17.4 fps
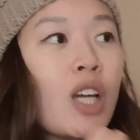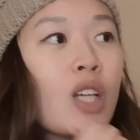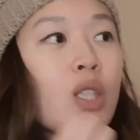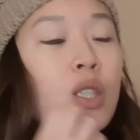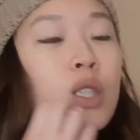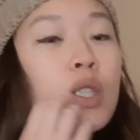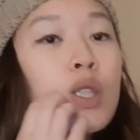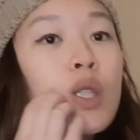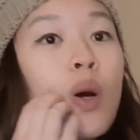
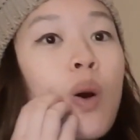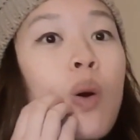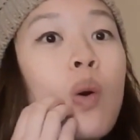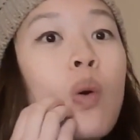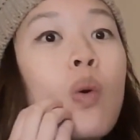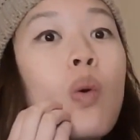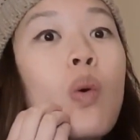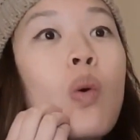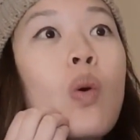
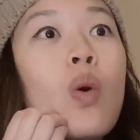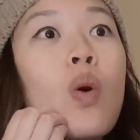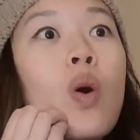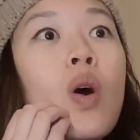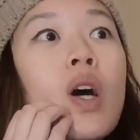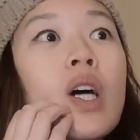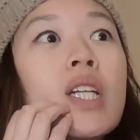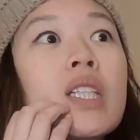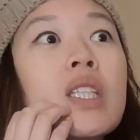So
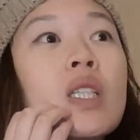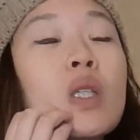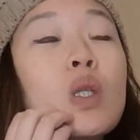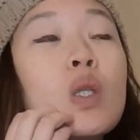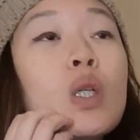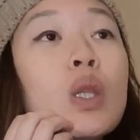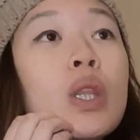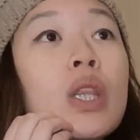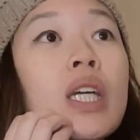it's a
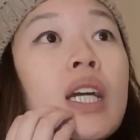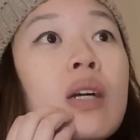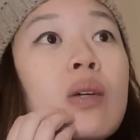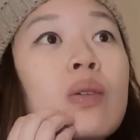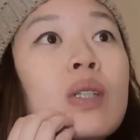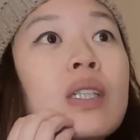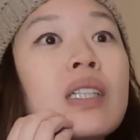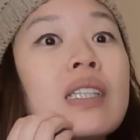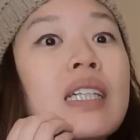good thing I
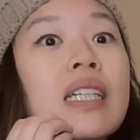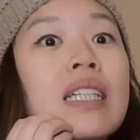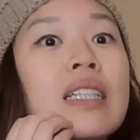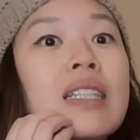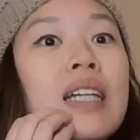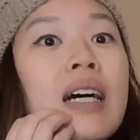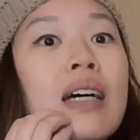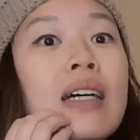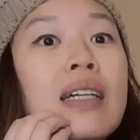realized
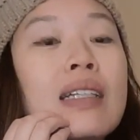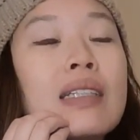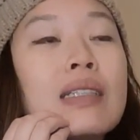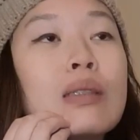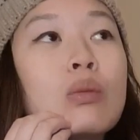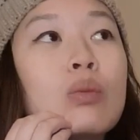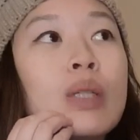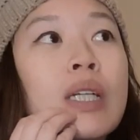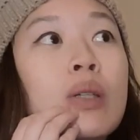that
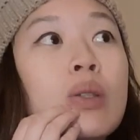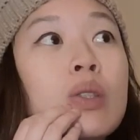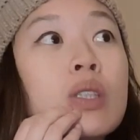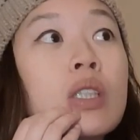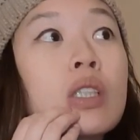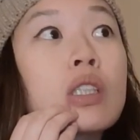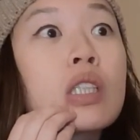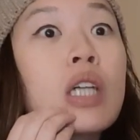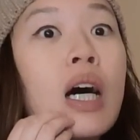when I was
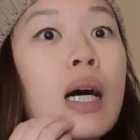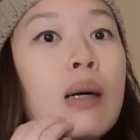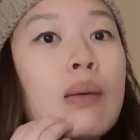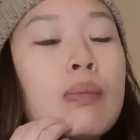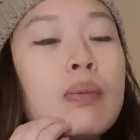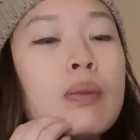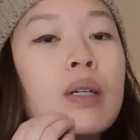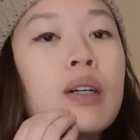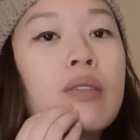on
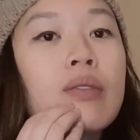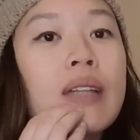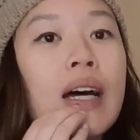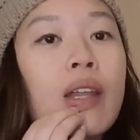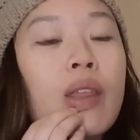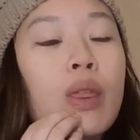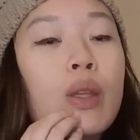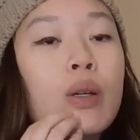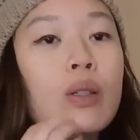top of
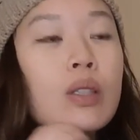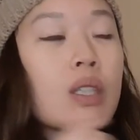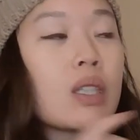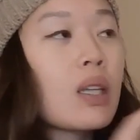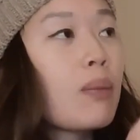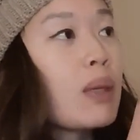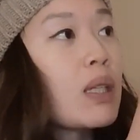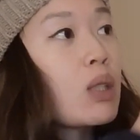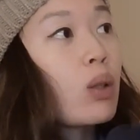that 3rd
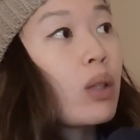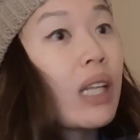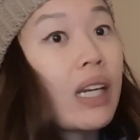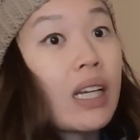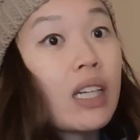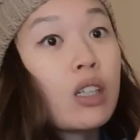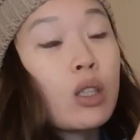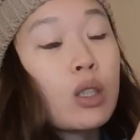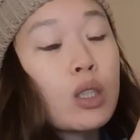summit, so that I
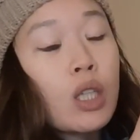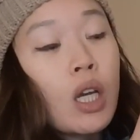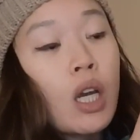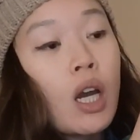could